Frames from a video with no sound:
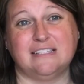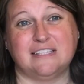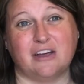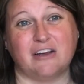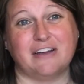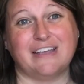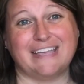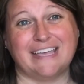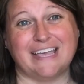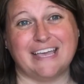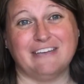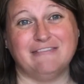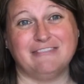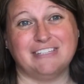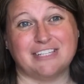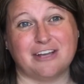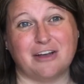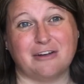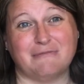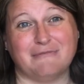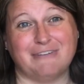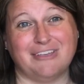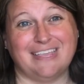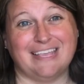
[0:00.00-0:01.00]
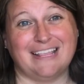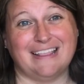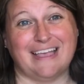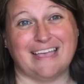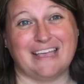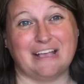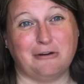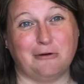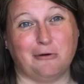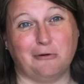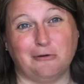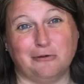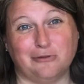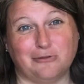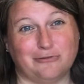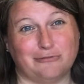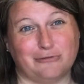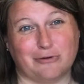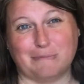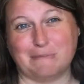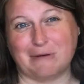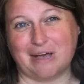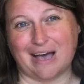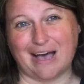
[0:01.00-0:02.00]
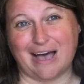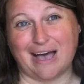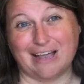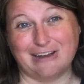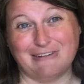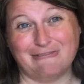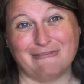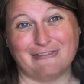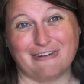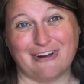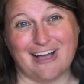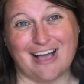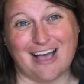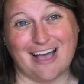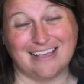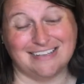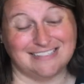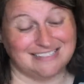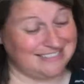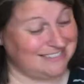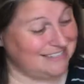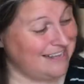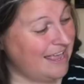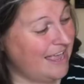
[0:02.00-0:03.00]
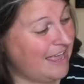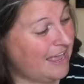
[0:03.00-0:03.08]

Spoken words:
Our gifts are really like gold from God for us.